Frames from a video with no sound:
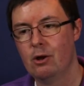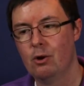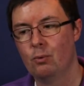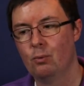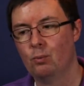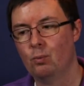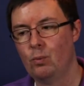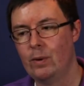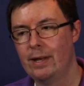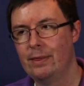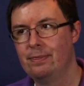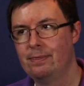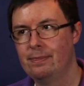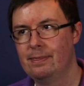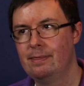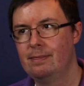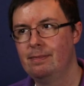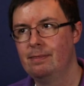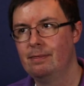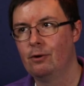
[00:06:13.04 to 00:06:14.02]

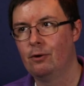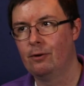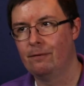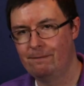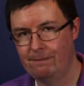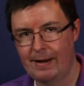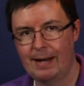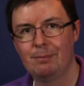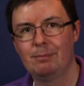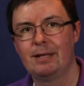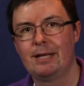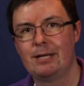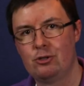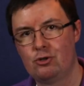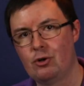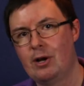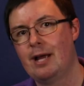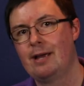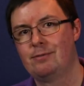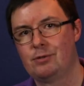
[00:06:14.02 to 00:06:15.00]
When her family
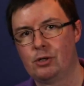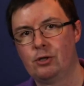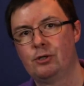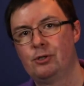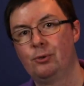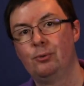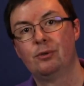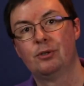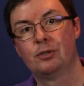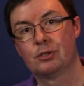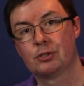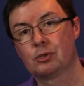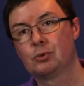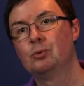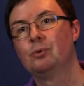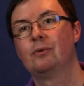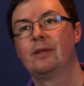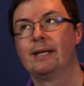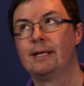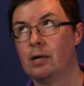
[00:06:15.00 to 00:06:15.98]
drives her to
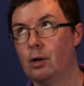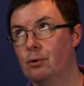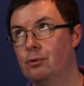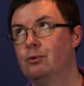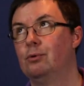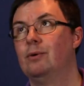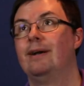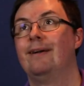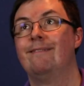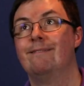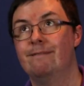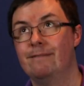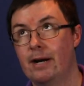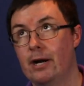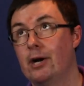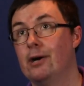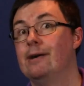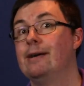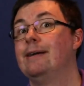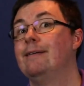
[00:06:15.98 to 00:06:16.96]
school, they go through a
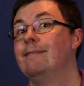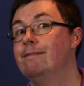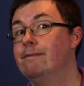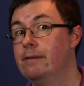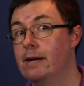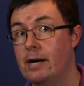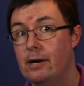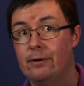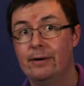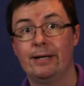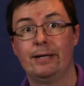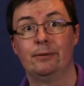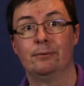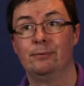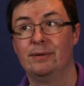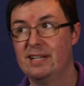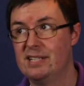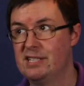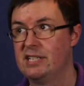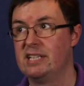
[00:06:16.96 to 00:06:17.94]
very, very
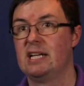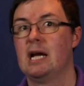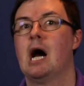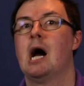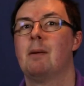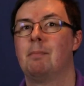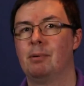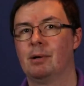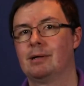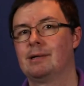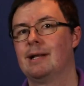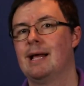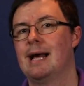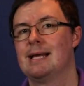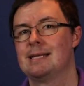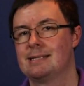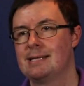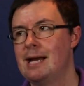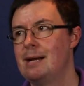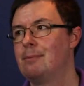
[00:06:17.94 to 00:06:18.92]
ritzy
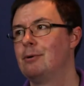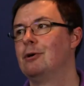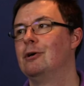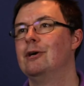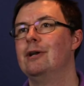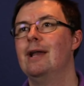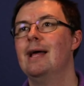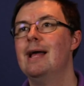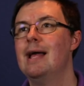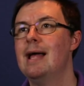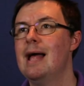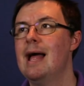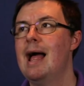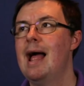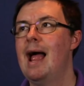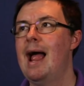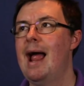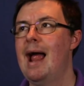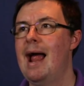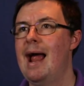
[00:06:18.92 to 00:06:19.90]
upper-class neighborhood.
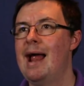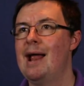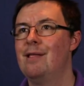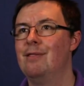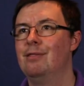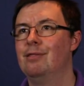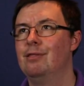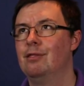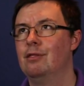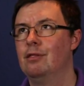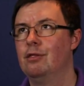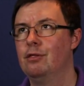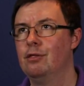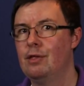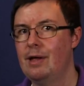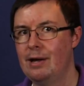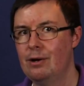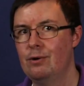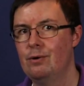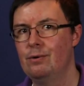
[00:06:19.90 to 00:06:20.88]
And
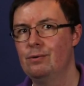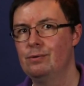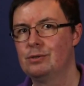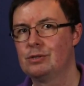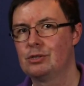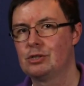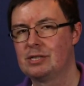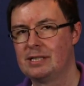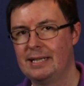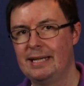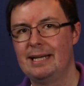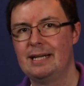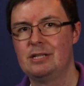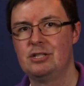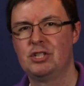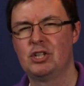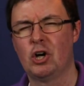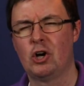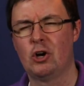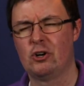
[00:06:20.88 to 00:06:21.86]
those
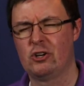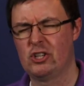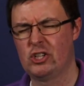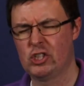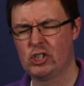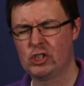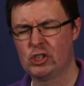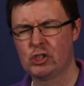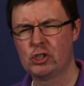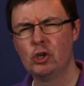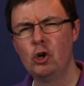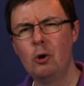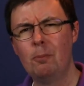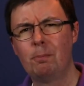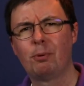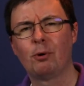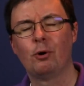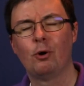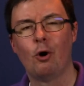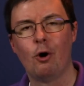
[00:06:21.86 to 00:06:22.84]
scenes are
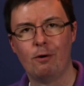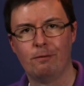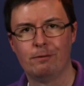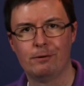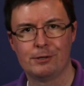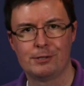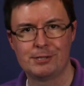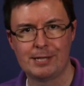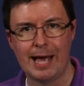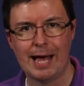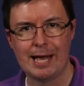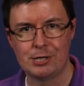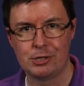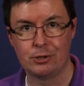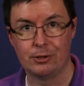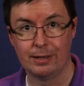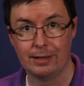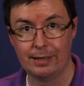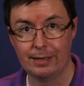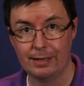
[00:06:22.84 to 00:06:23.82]
super
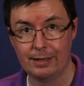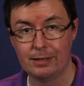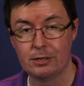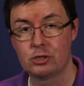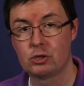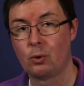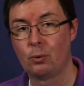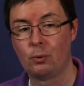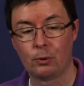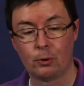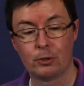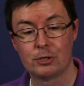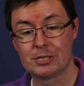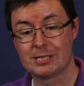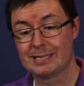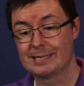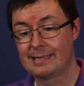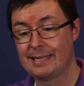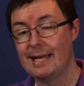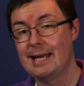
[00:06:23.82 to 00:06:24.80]
oversaturated. So her
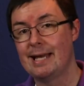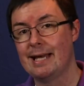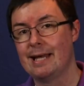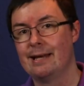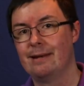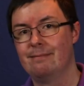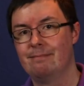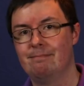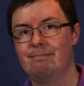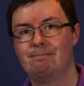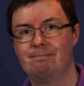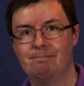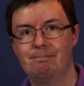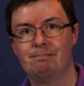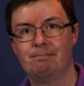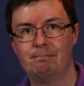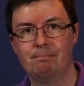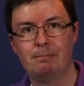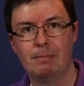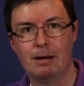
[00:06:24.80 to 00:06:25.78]
skin,
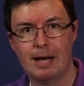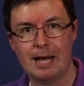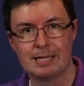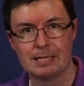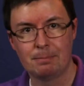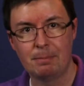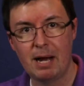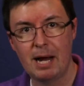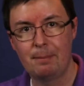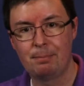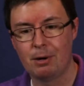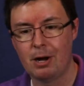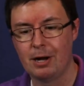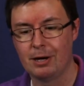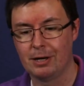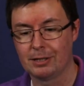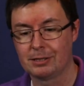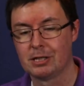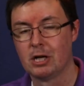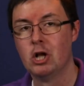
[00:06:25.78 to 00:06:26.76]
as a
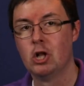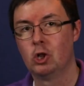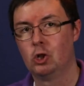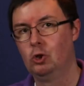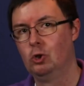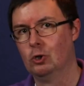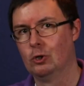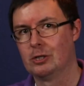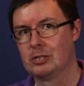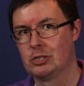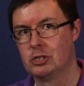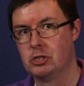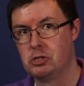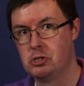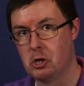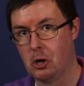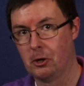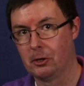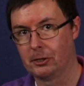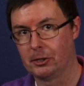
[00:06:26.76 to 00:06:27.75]
byproduct, looks
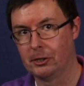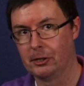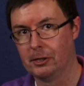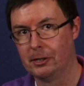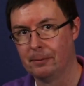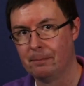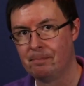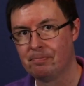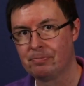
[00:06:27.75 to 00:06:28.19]
darker.